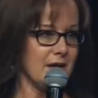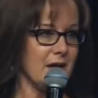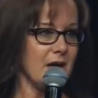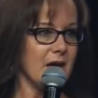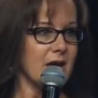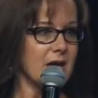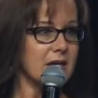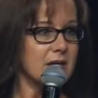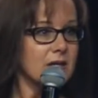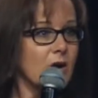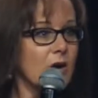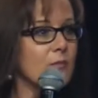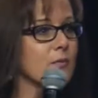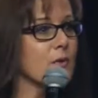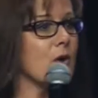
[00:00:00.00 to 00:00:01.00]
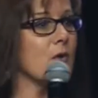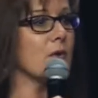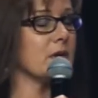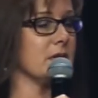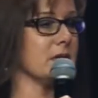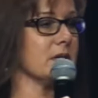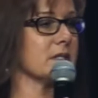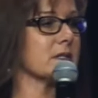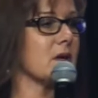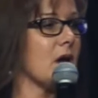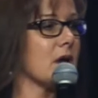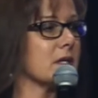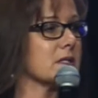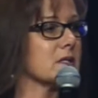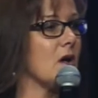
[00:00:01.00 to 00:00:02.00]
And in our brokenness,
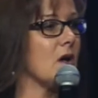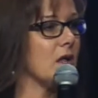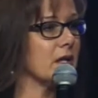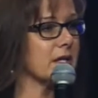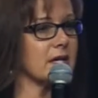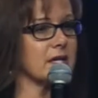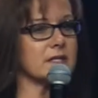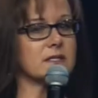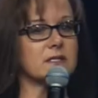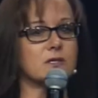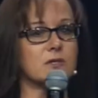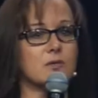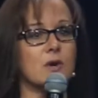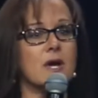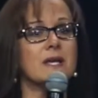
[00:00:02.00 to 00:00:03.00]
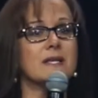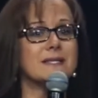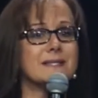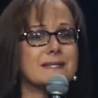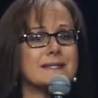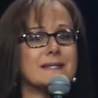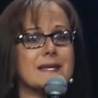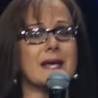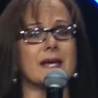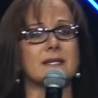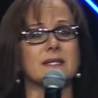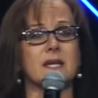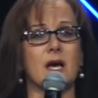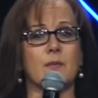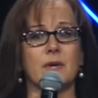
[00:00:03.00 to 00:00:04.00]
God is calling us to
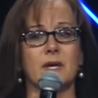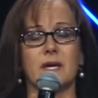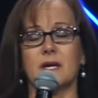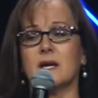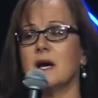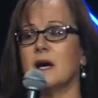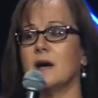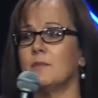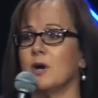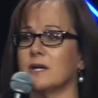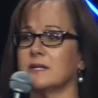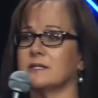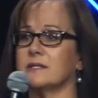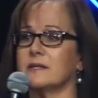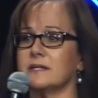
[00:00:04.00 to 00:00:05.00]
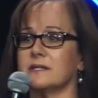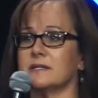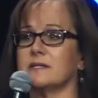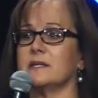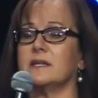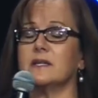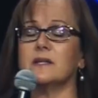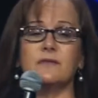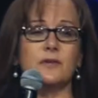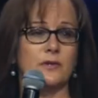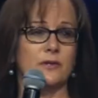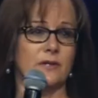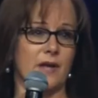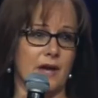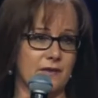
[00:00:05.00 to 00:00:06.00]
stand up and come on to the scene of your
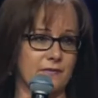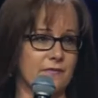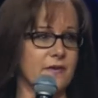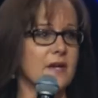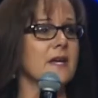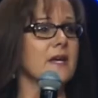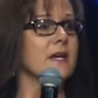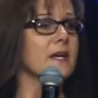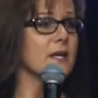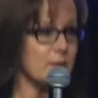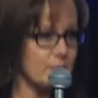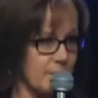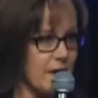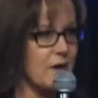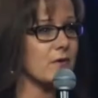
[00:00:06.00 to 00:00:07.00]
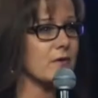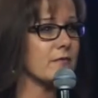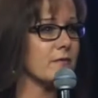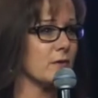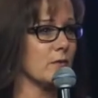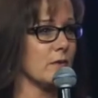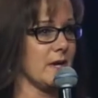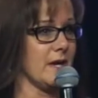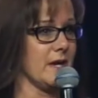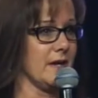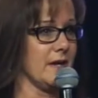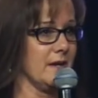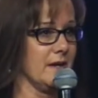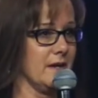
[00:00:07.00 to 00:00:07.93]
life in a powerful way.